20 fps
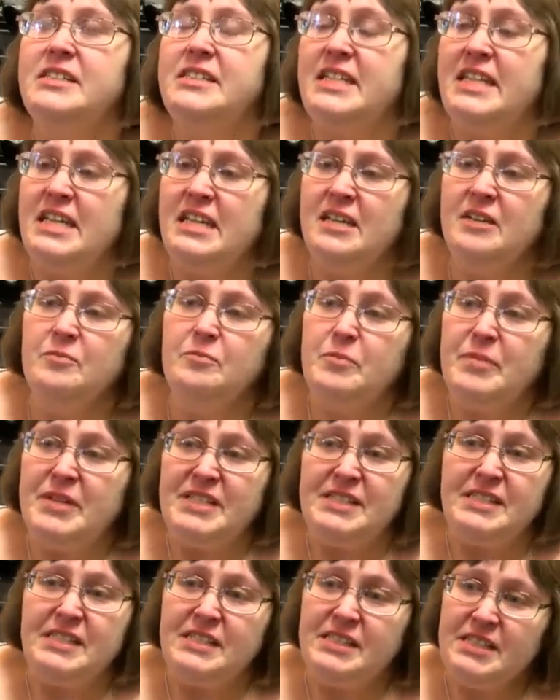seeing
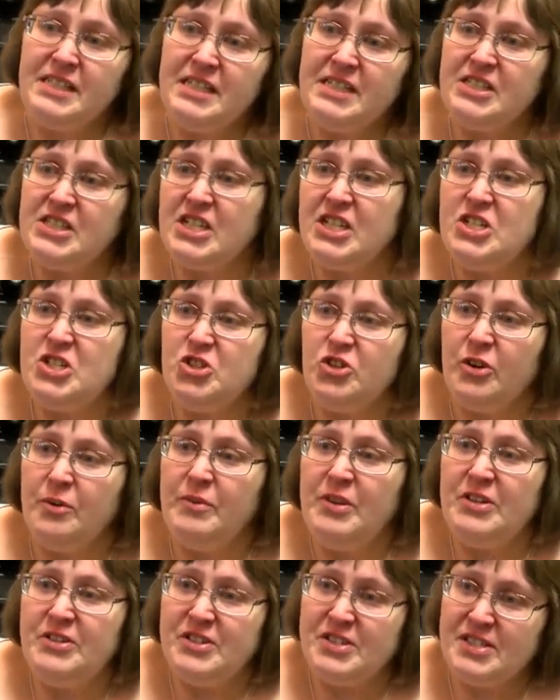businesses
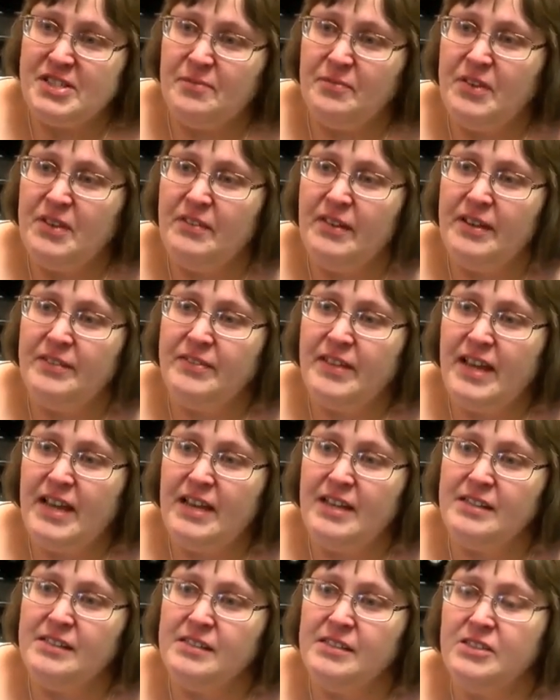contribute to something like
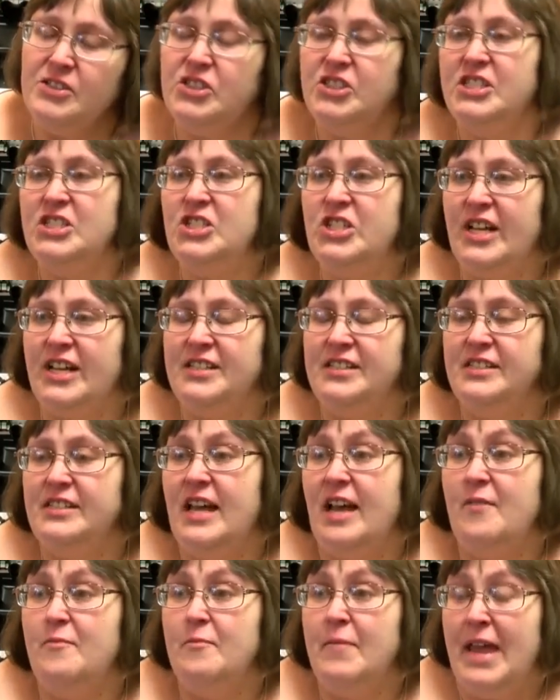that suggests
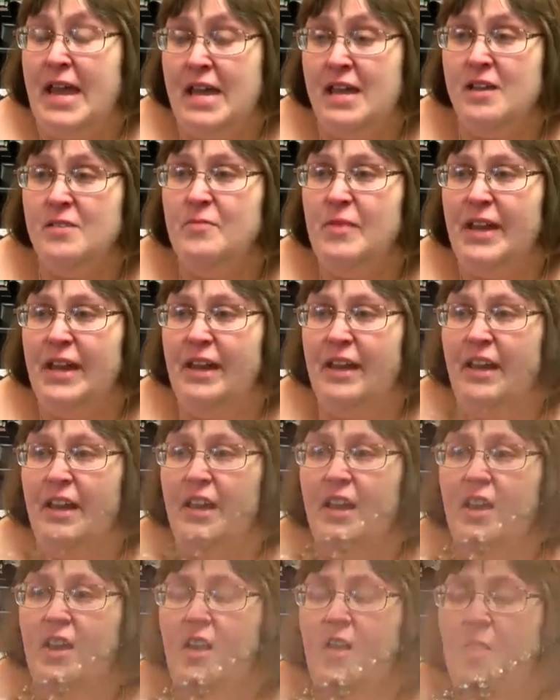that maybe